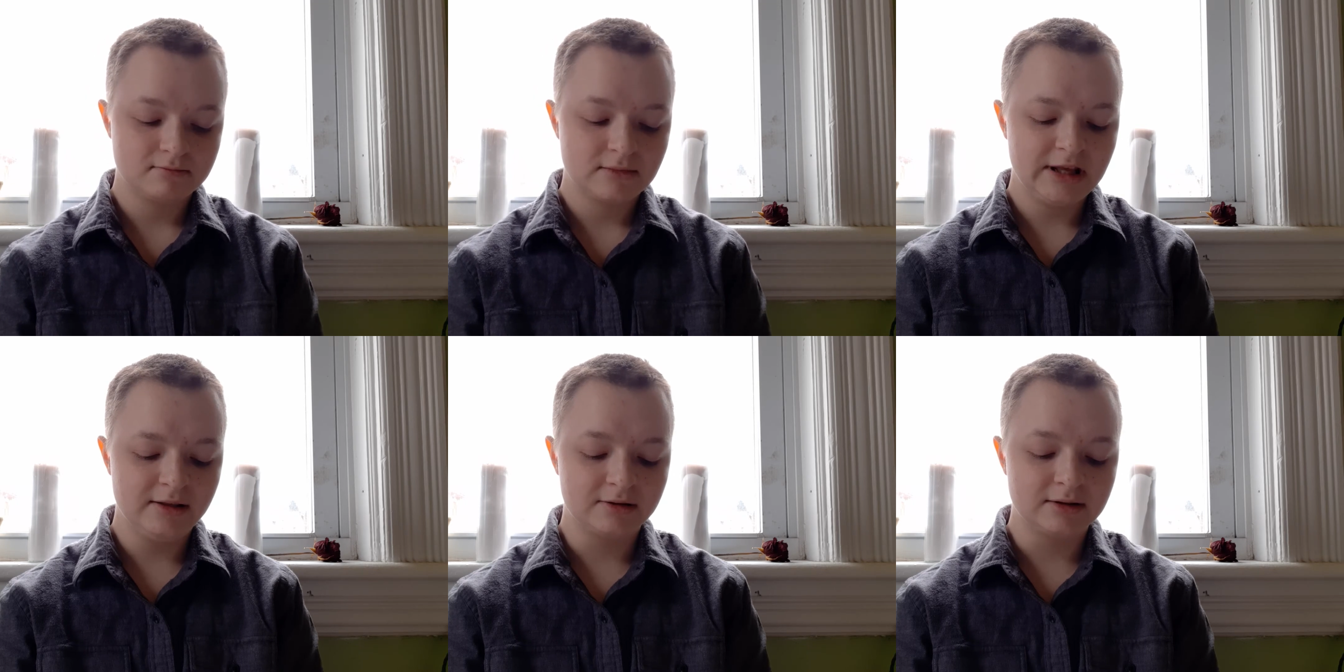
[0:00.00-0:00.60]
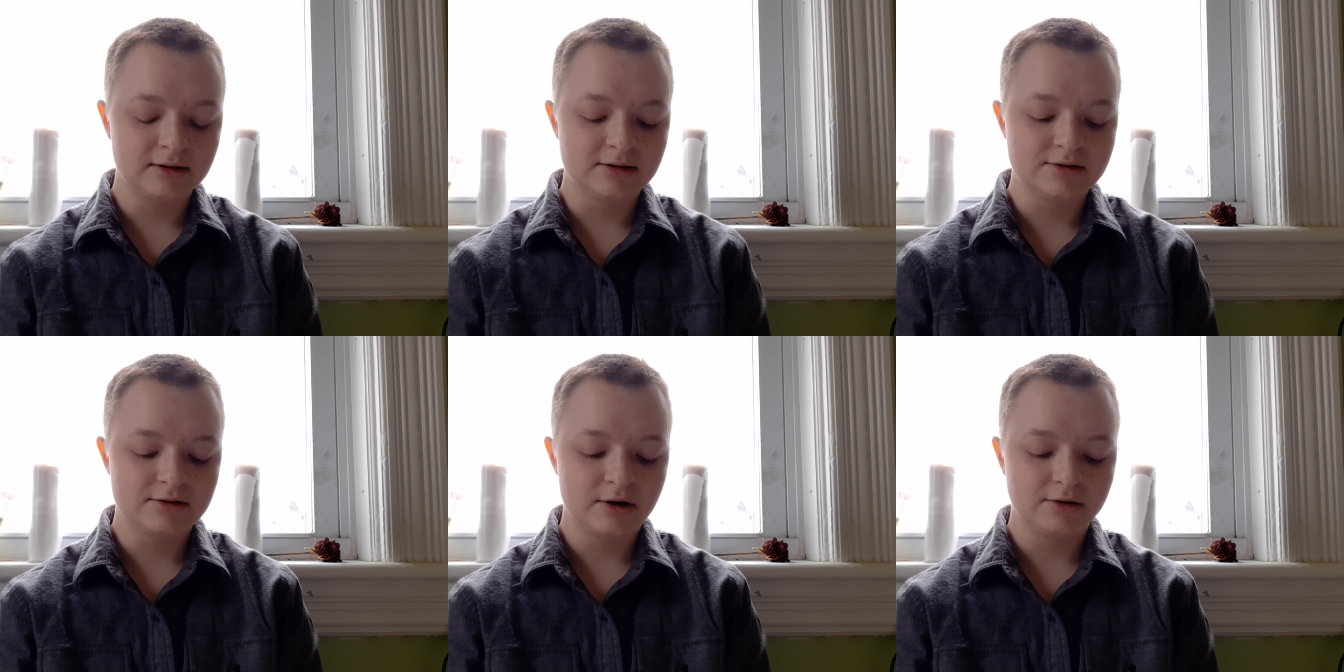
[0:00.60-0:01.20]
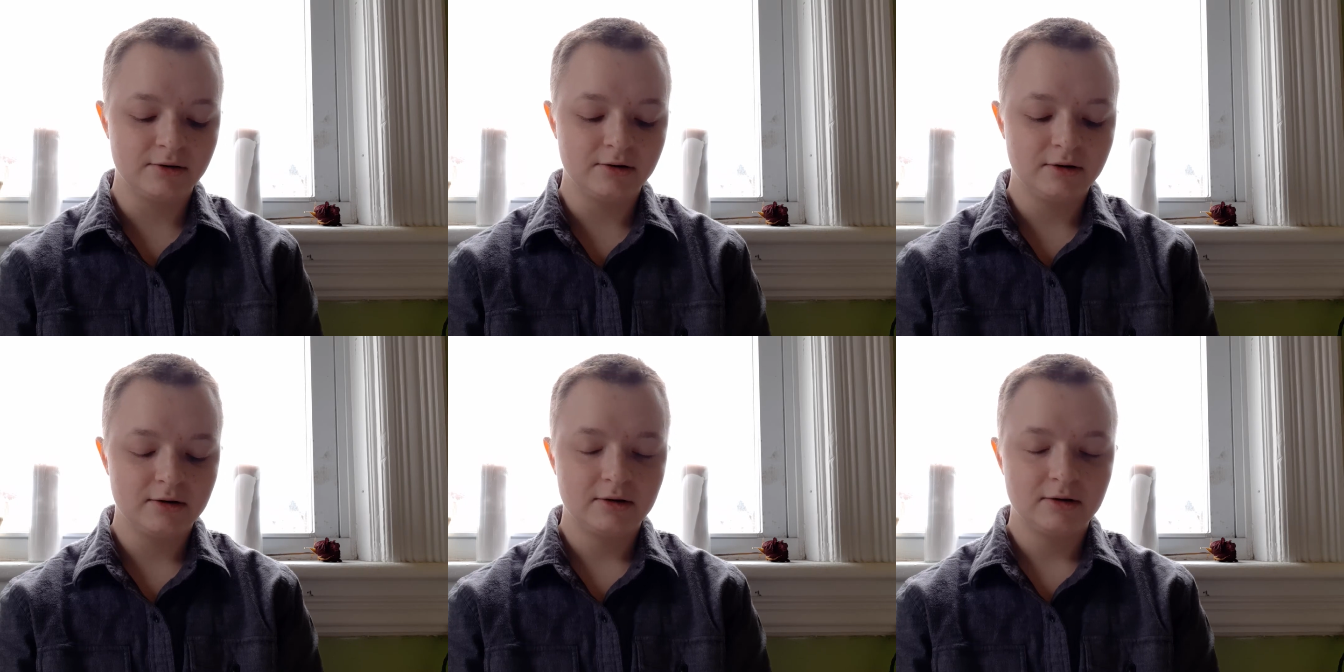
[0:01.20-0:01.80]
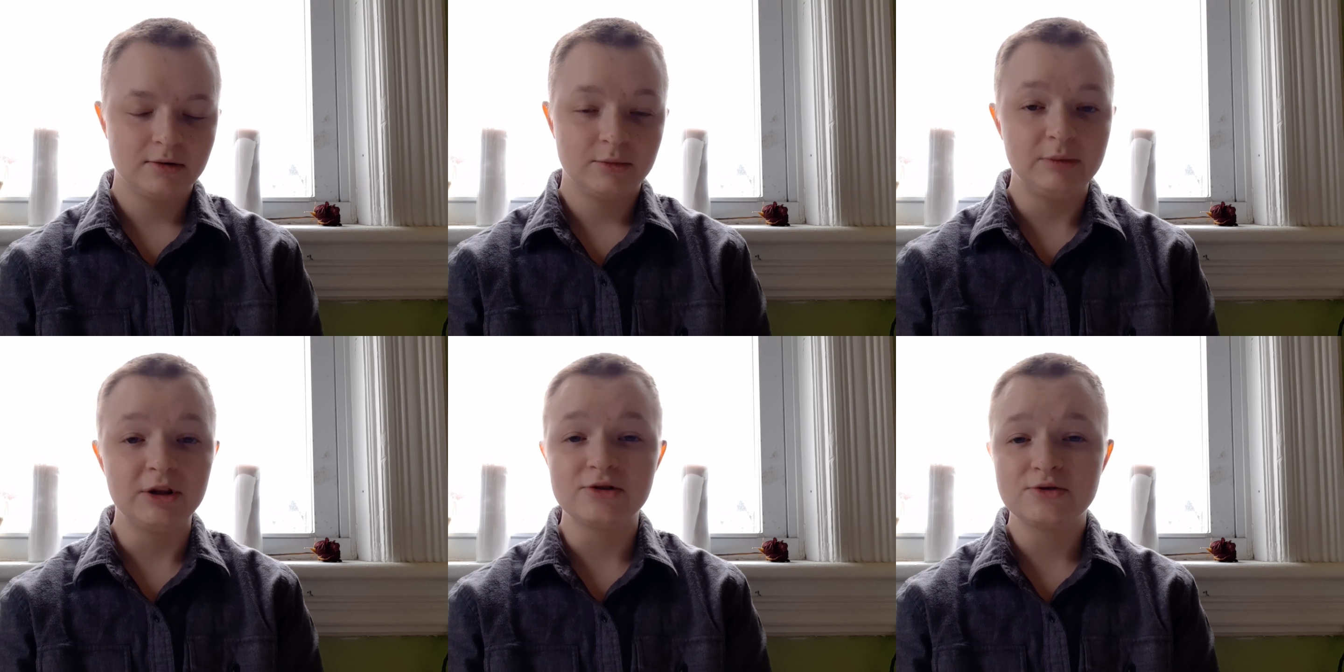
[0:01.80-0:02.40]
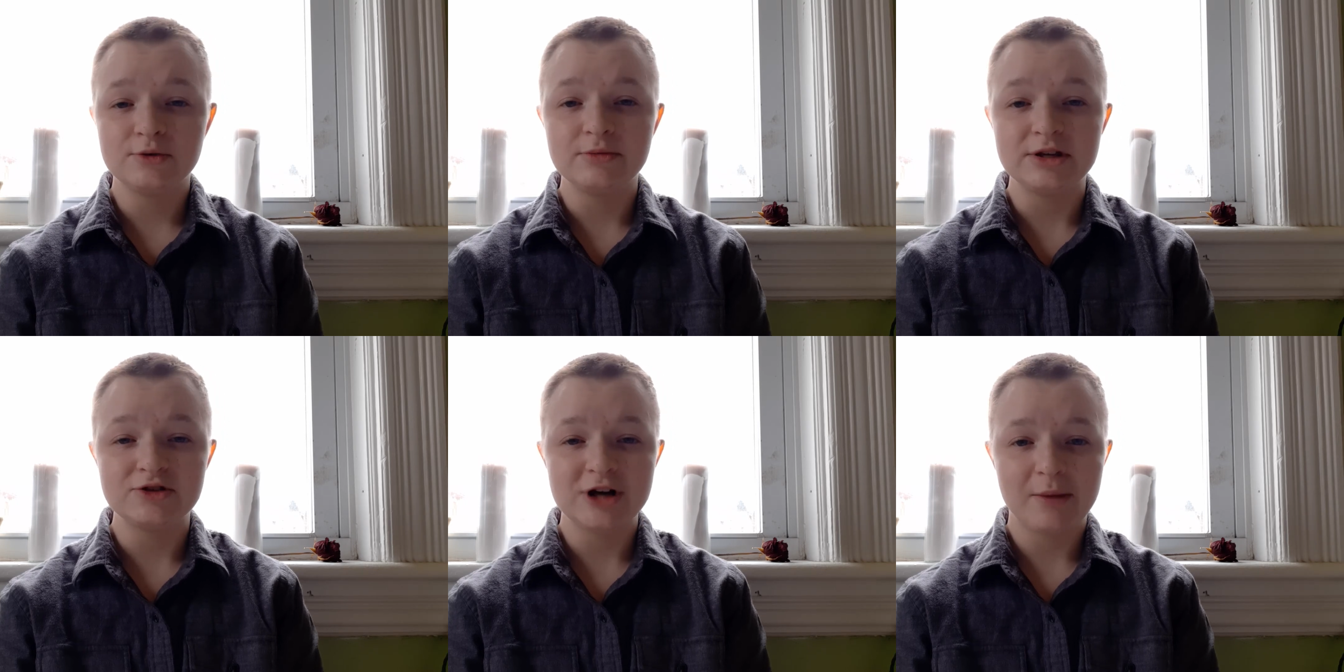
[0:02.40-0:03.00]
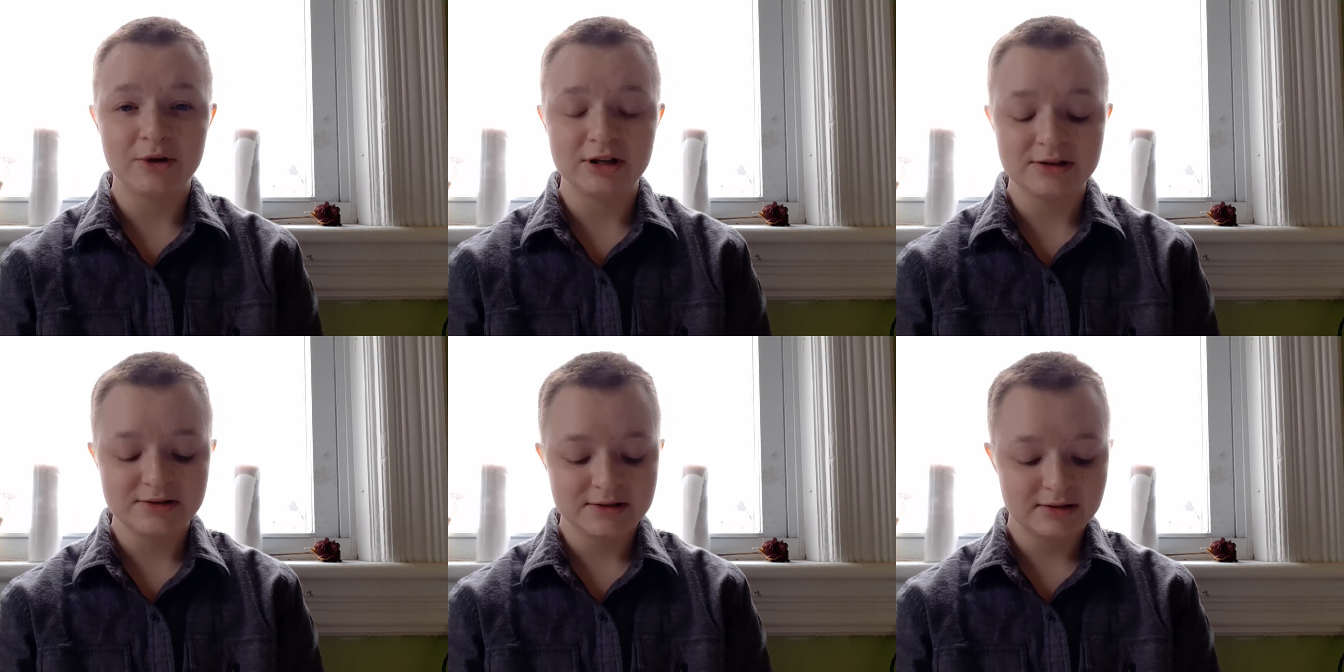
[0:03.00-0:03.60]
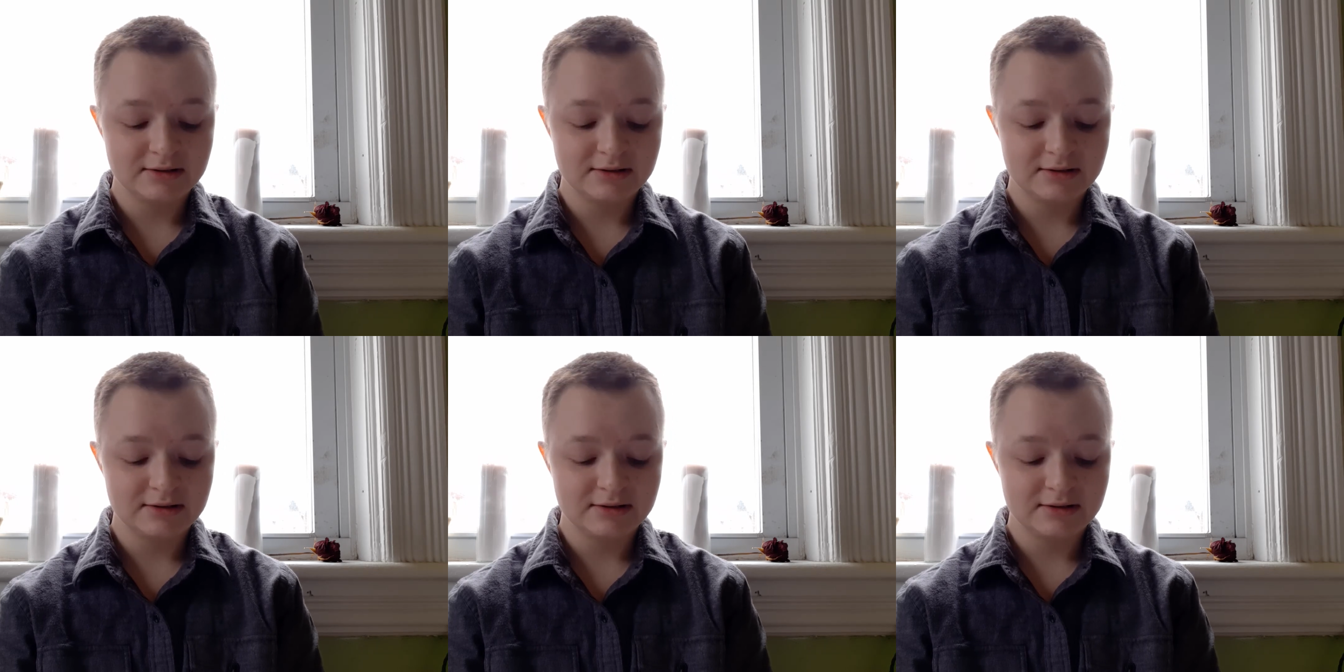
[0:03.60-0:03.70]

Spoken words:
He looked a little startled. People assume he's Japanese.